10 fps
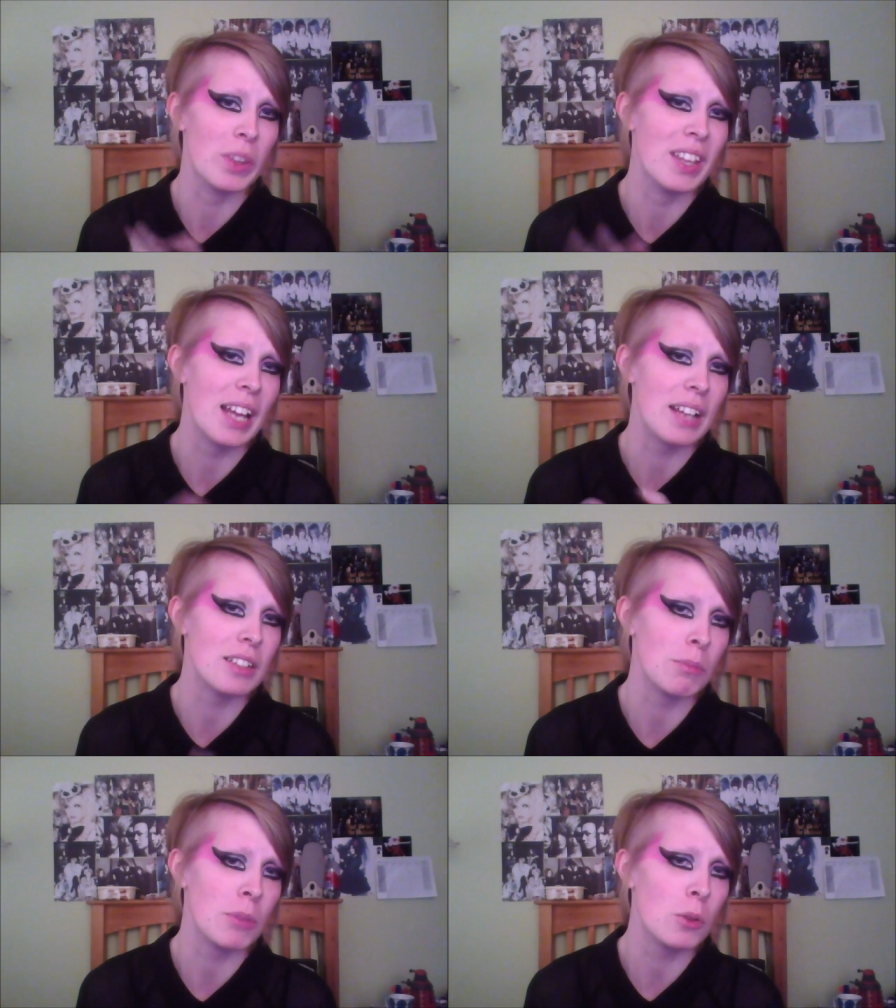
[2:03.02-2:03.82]
within that
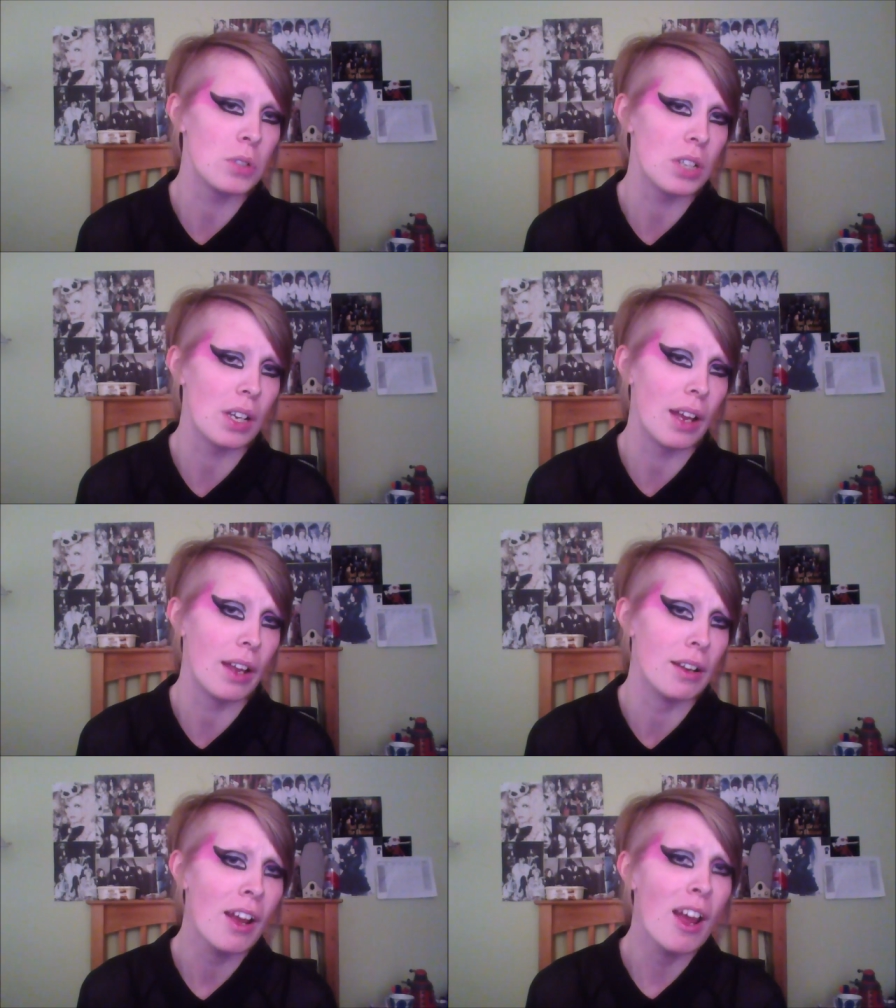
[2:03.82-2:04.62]
subculture,
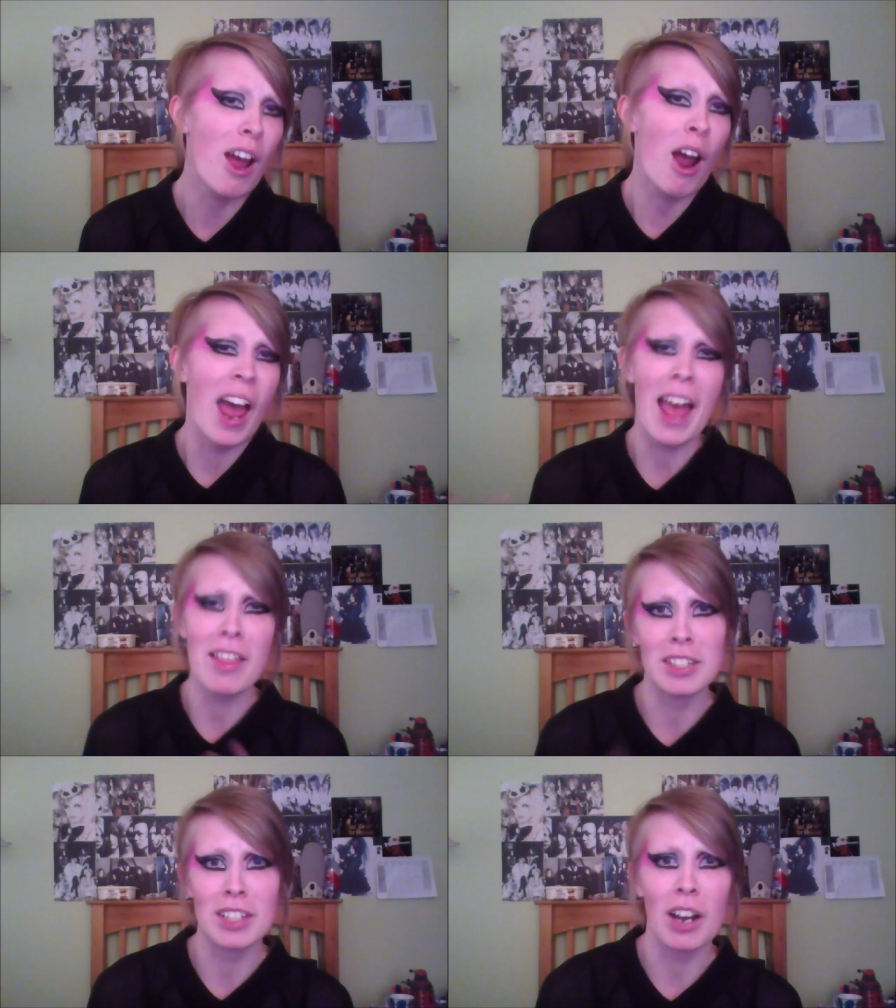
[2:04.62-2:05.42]
and at
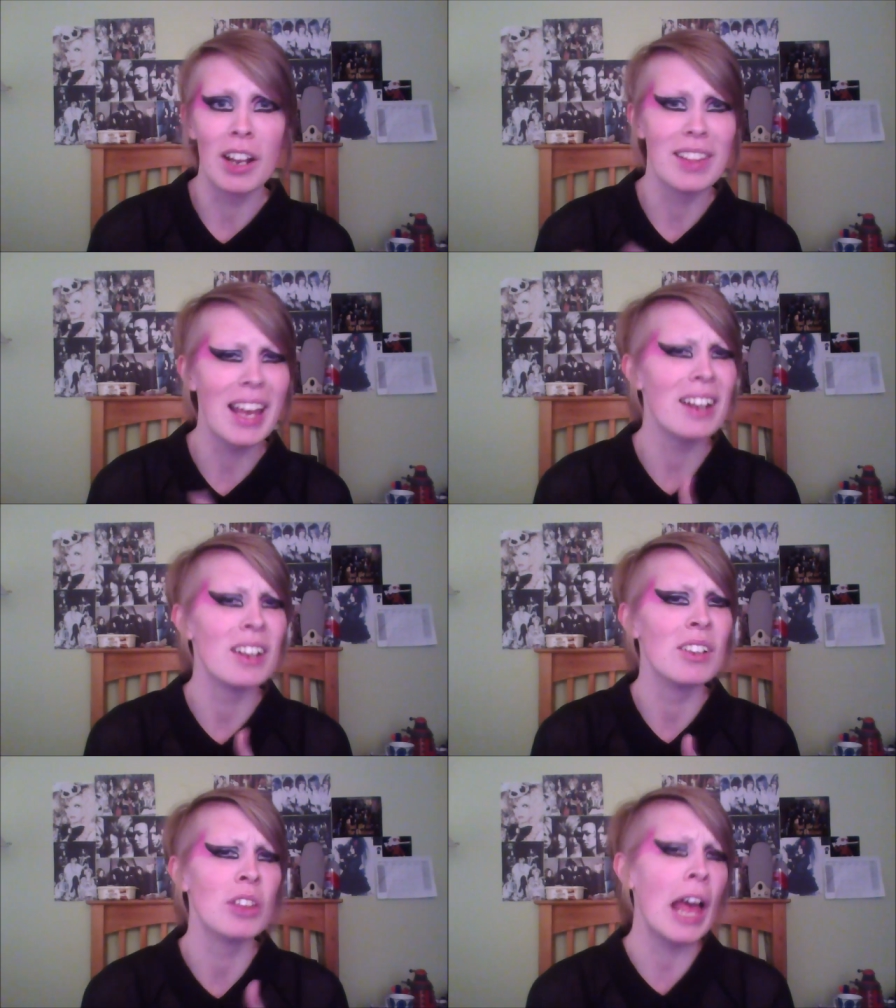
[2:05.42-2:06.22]
this
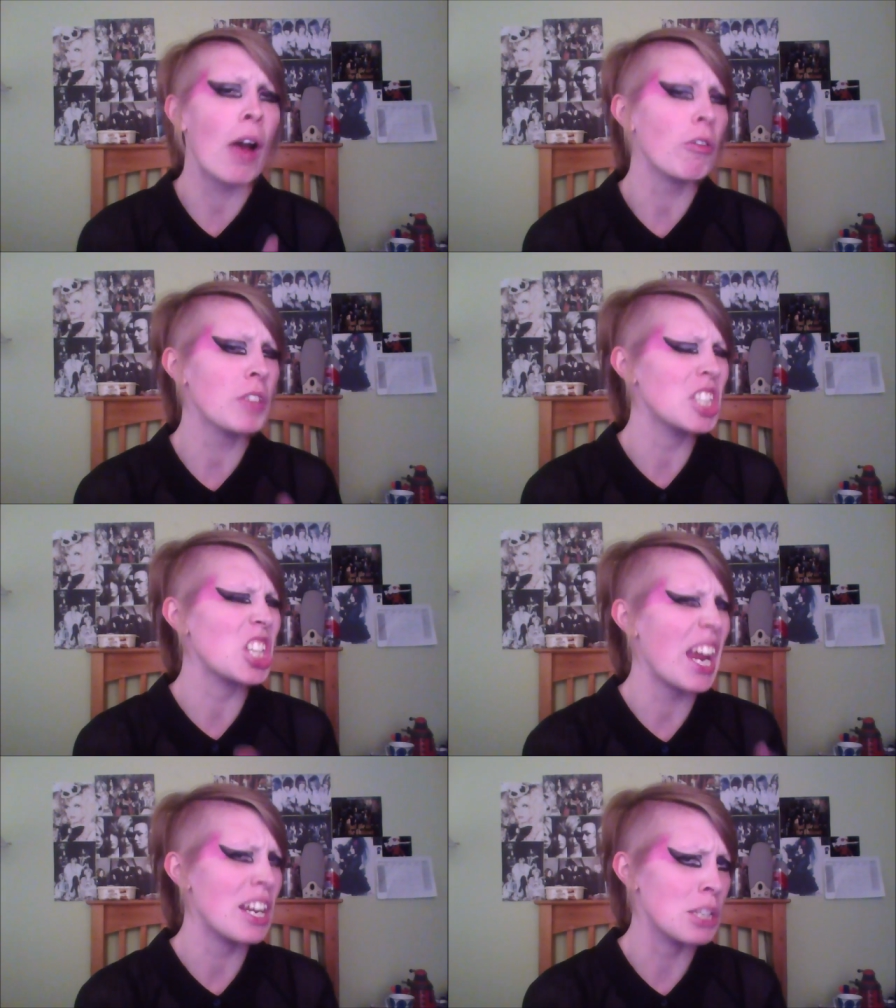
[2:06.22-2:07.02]
that often
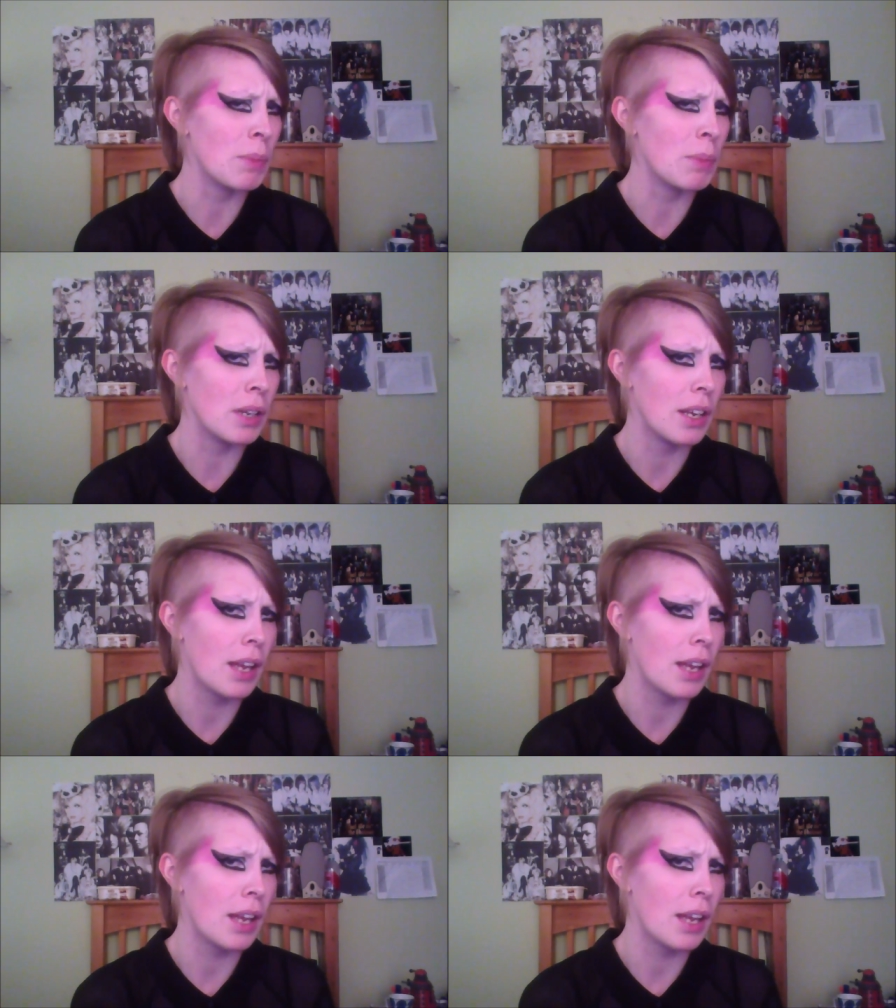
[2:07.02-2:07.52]
changes, but